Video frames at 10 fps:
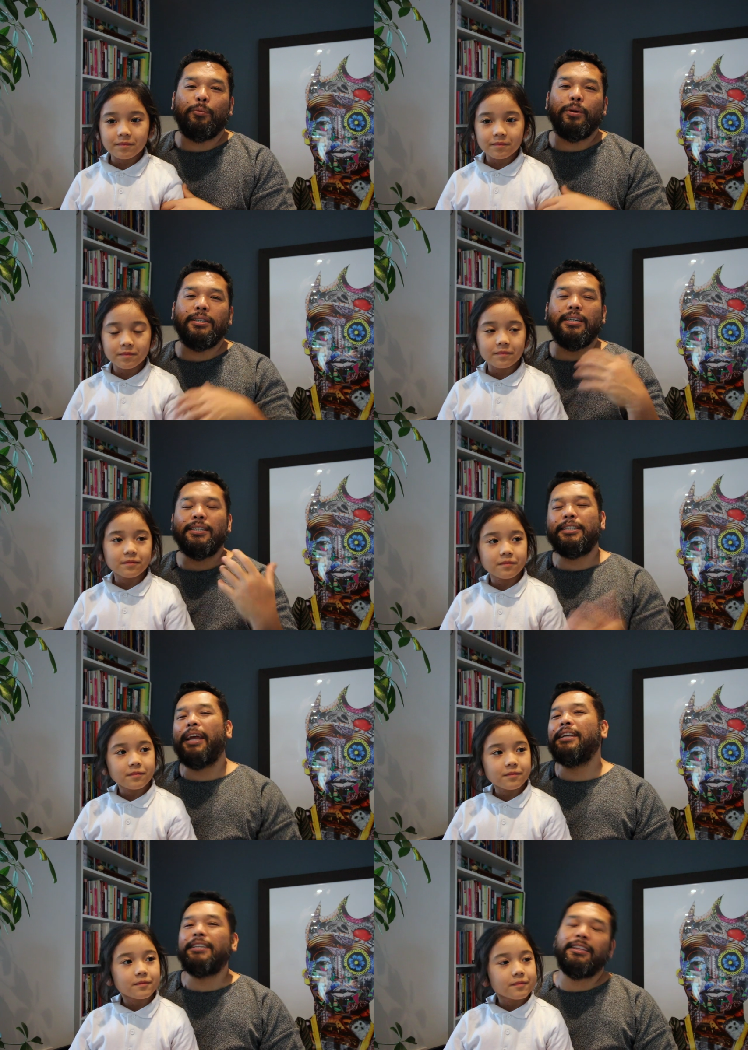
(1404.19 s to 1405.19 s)
Speaker 1: We just
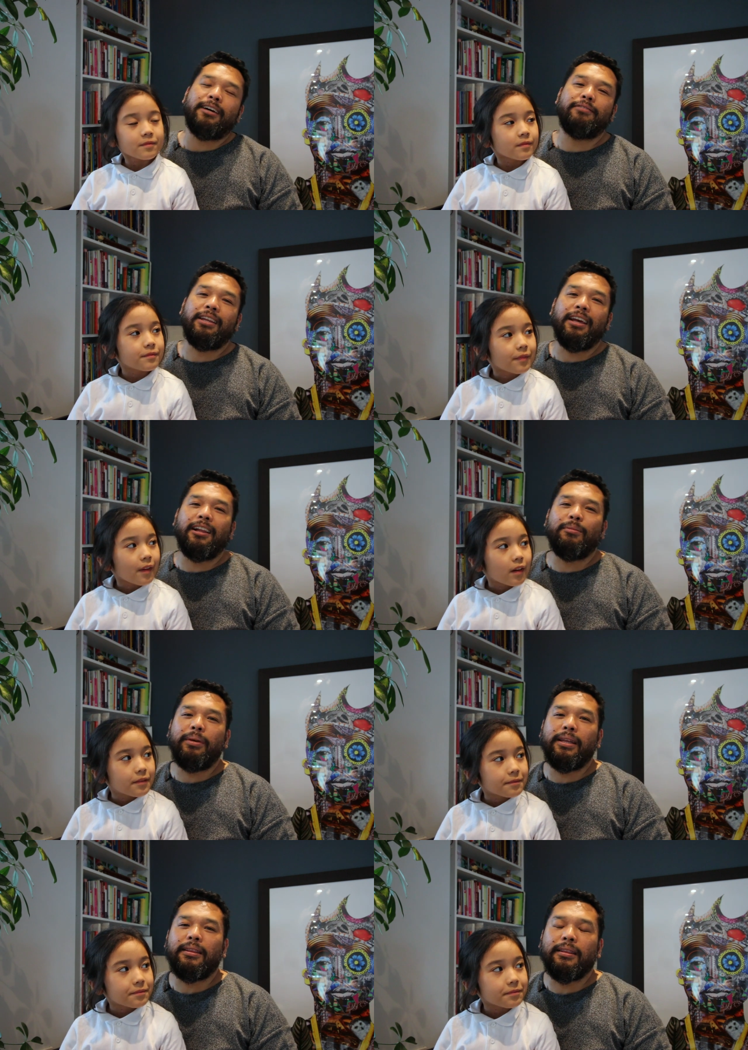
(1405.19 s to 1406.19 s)
changed it up a little
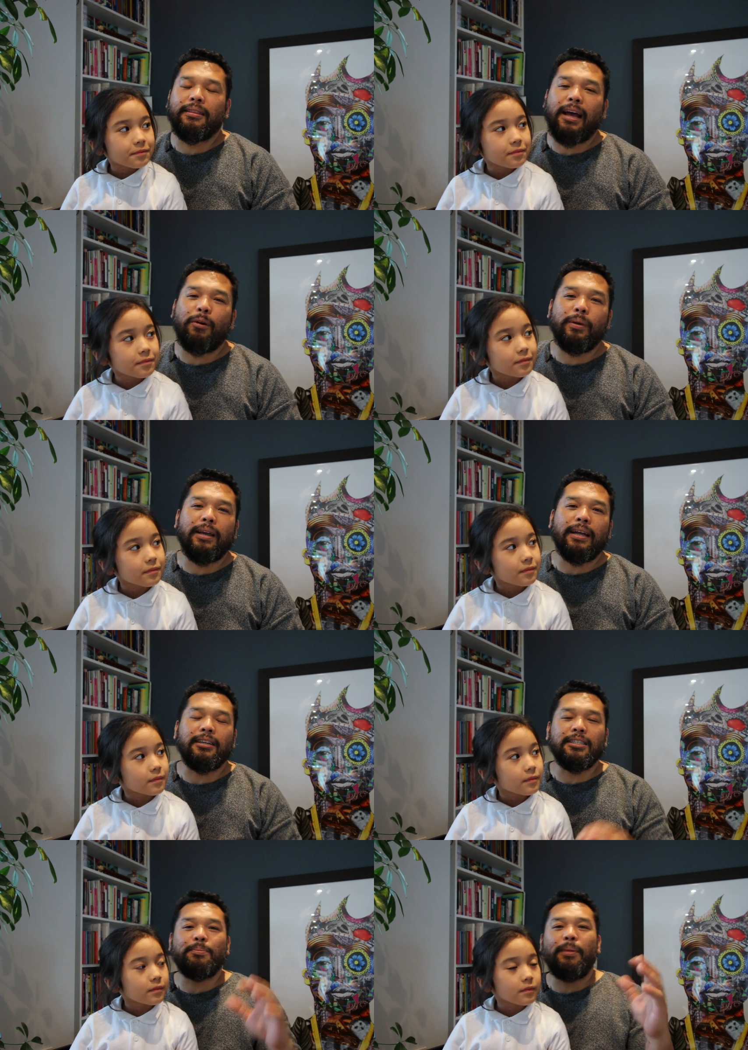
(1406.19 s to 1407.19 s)
bit. Now we
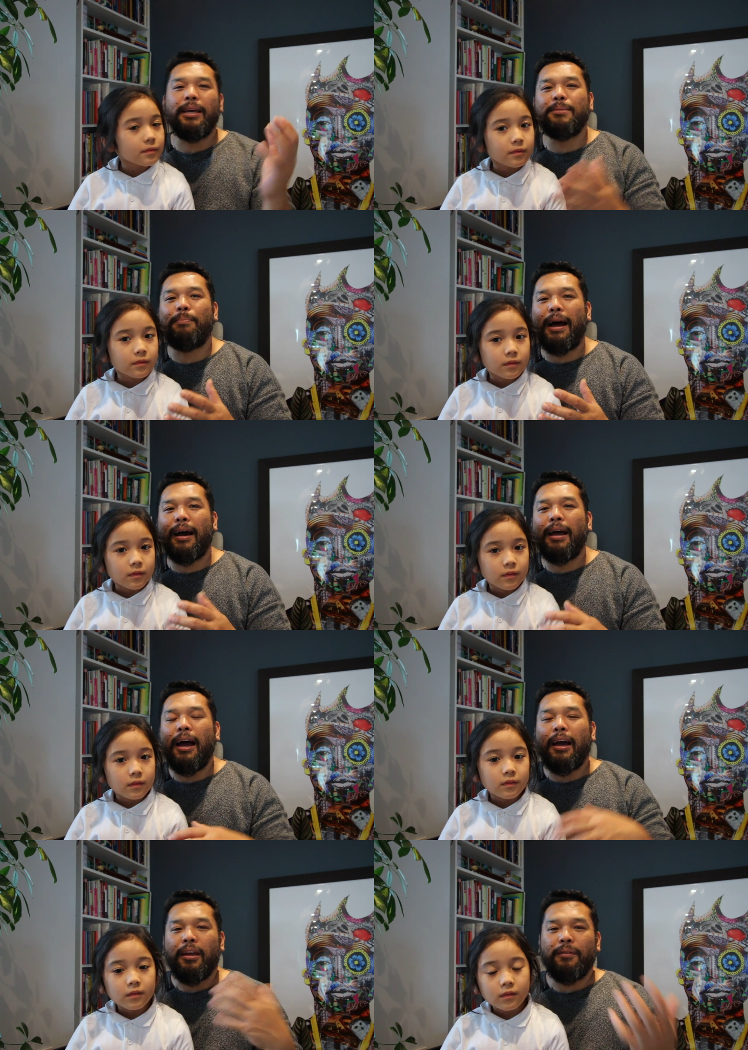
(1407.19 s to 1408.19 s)
got our space back.
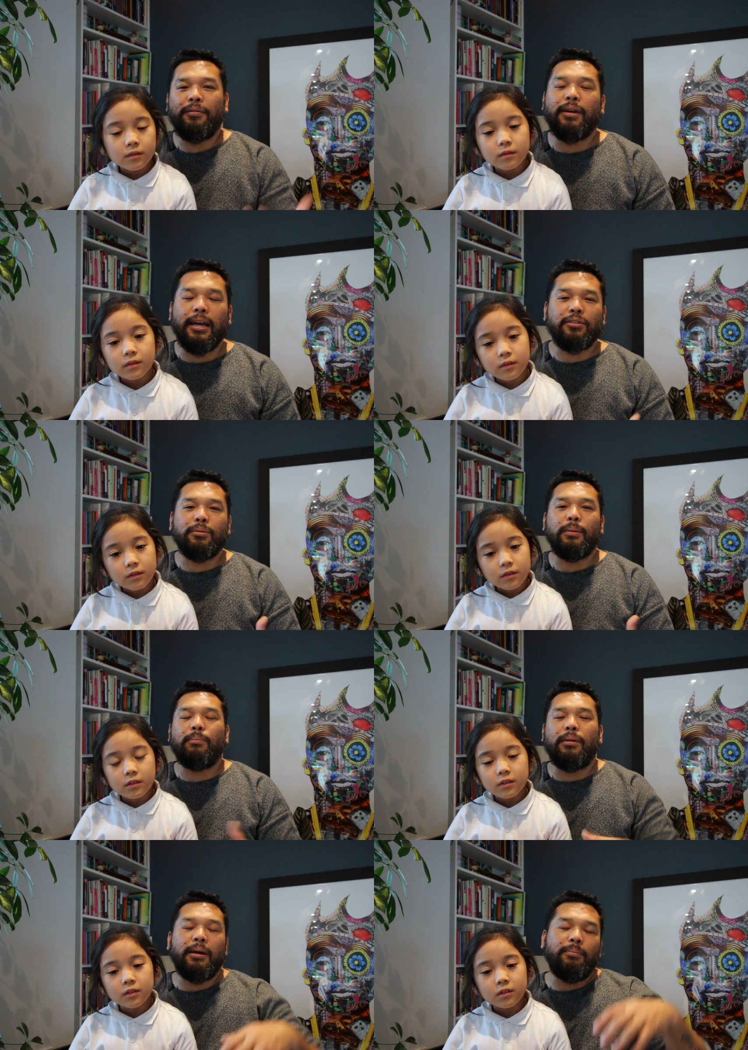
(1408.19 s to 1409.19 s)
If you guys
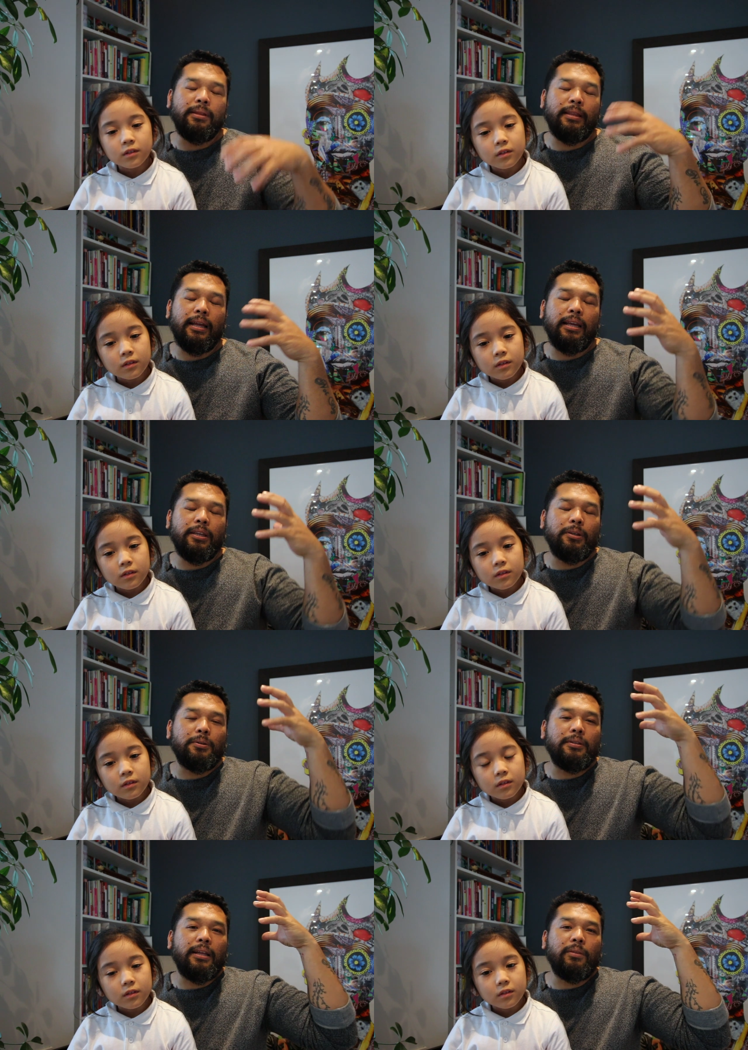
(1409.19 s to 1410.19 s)
remember, I've been telling
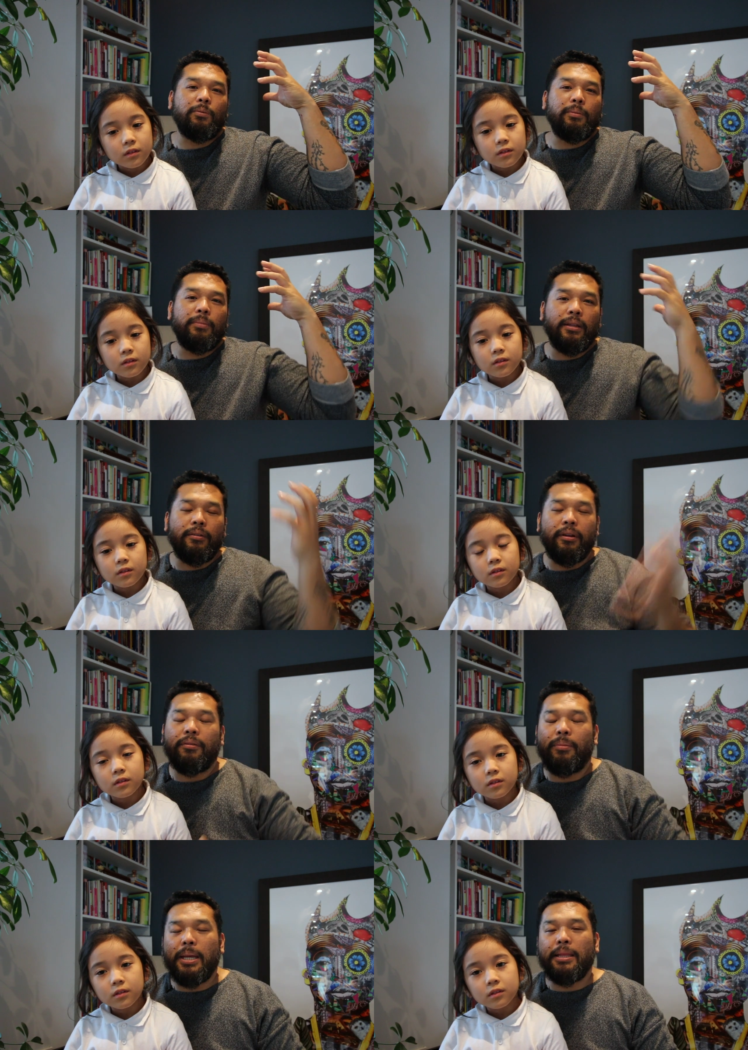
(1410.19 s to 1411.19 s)
you that we've been
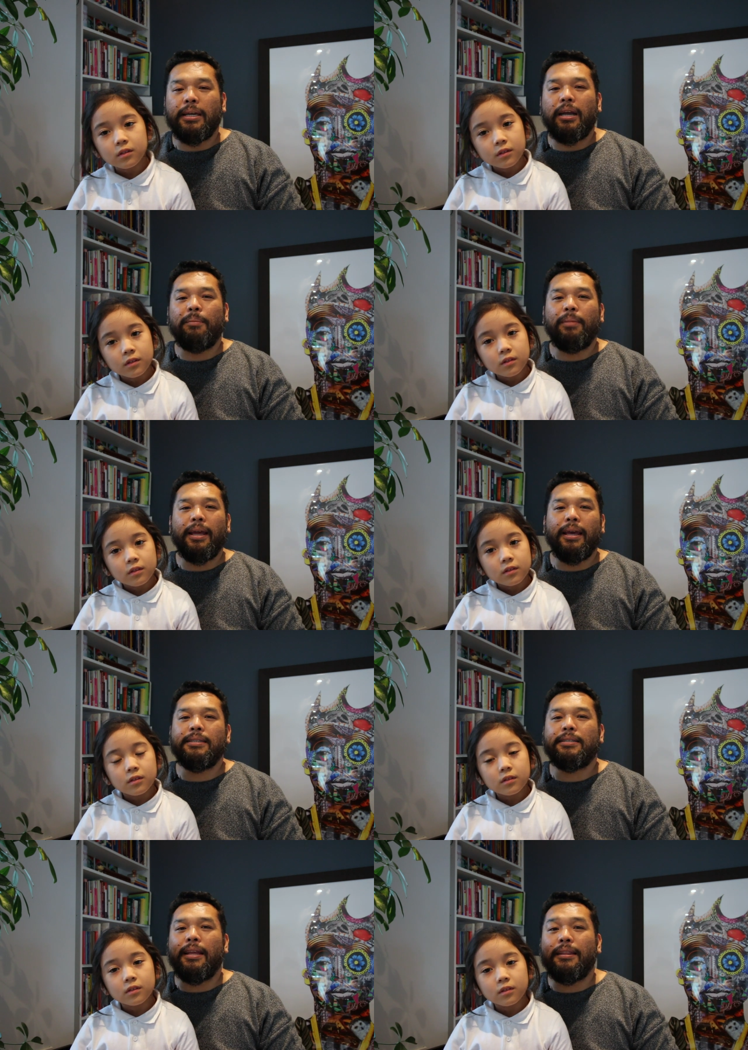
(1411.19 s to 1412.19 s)
renovating our
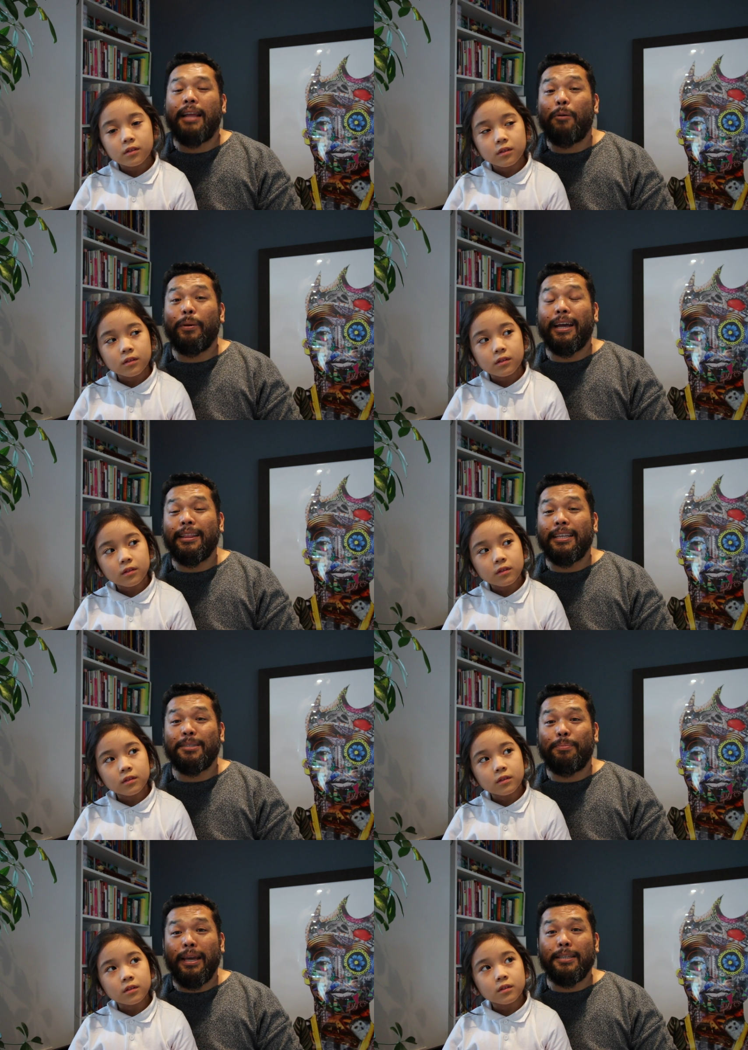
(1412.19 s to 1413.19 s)
place, and now we got the
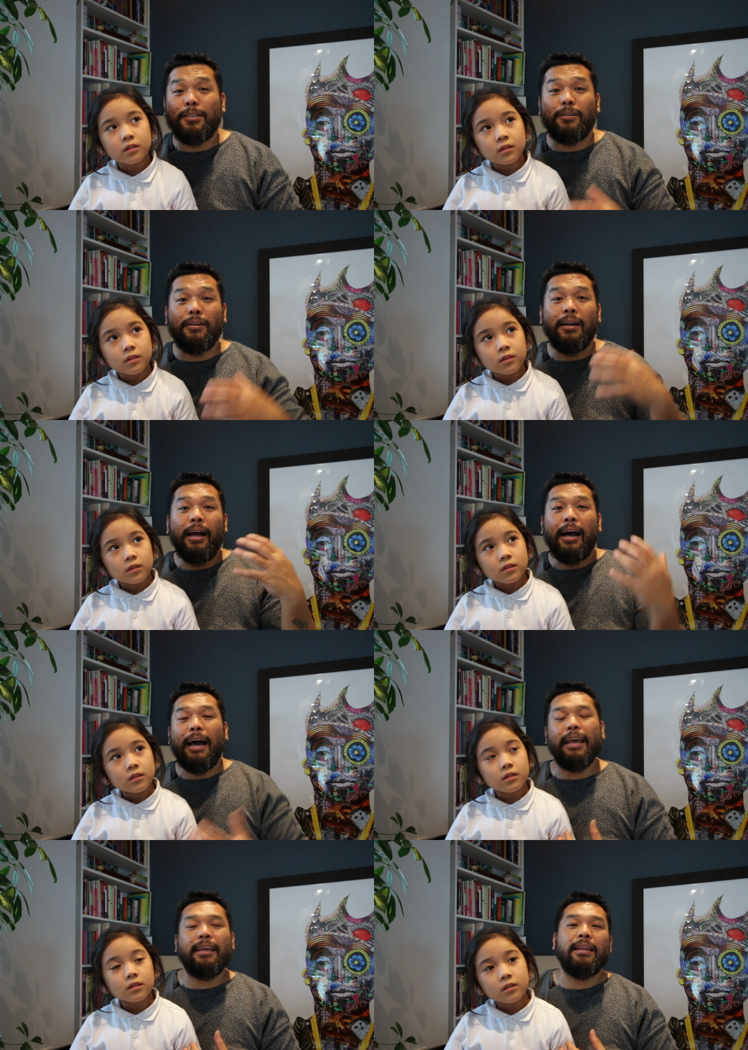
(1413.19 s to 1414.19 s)
space, so
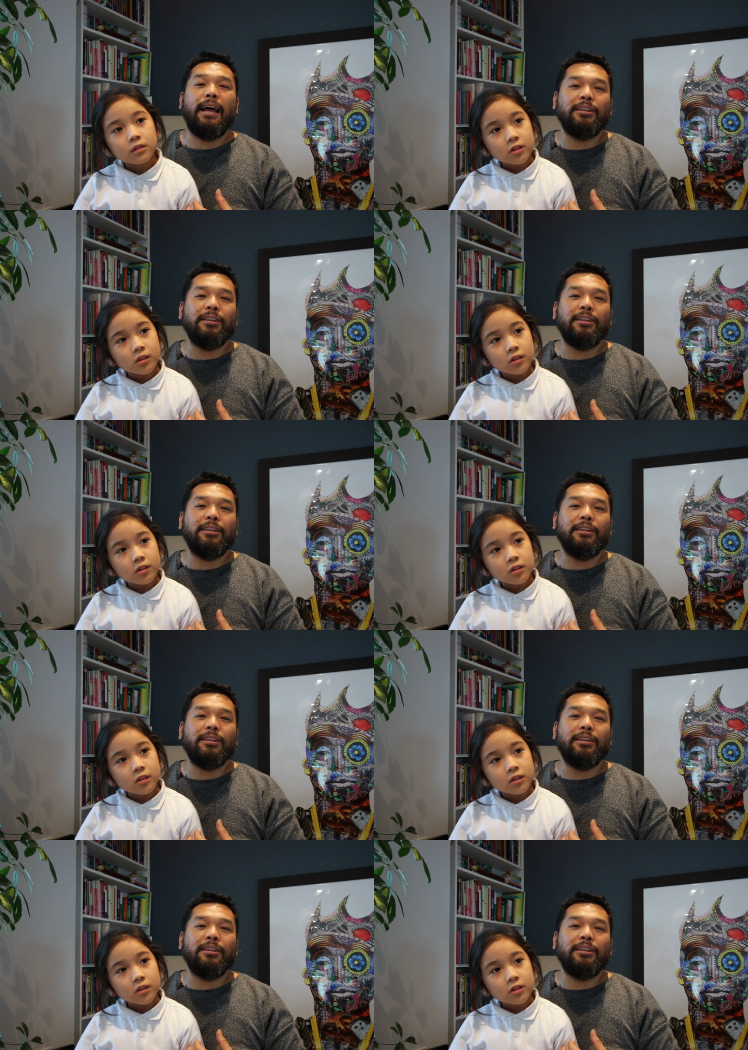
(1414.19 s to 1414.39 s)
I can